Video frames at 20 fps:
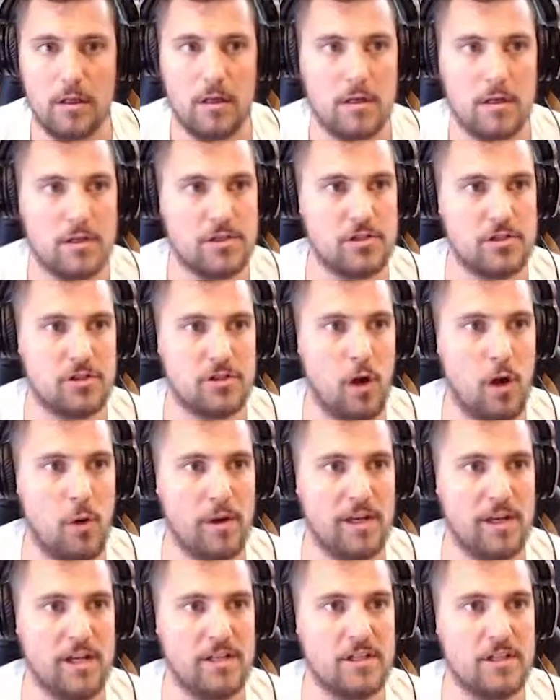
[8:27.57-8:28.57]
So
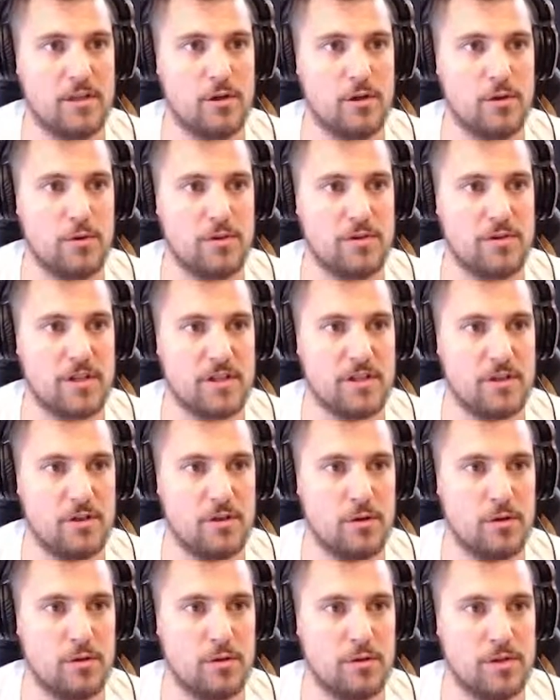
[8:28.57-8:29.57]
I need to use this
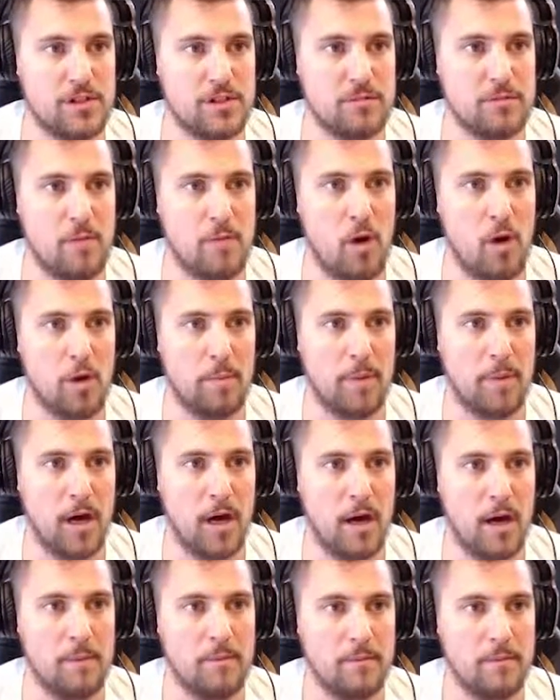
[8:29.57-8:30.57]
new smoke
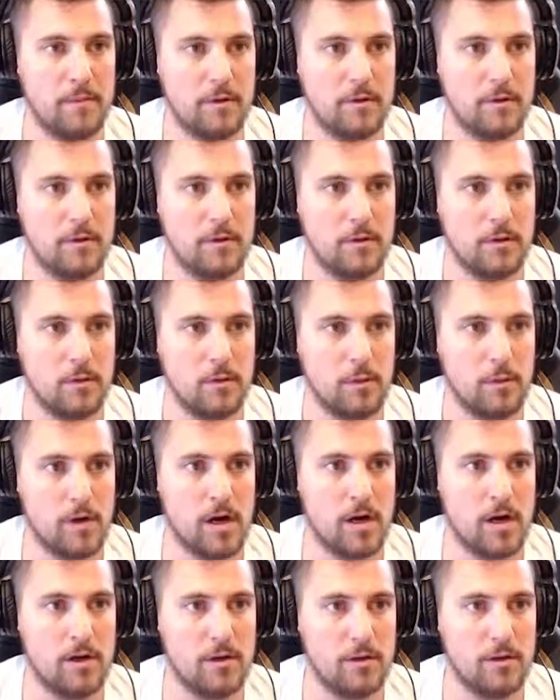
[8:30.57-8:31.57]
bomb.
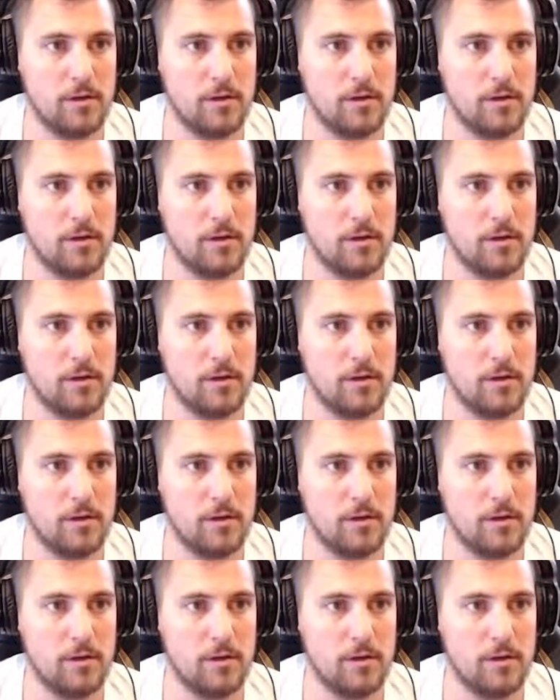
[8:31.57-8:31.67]
Where are you?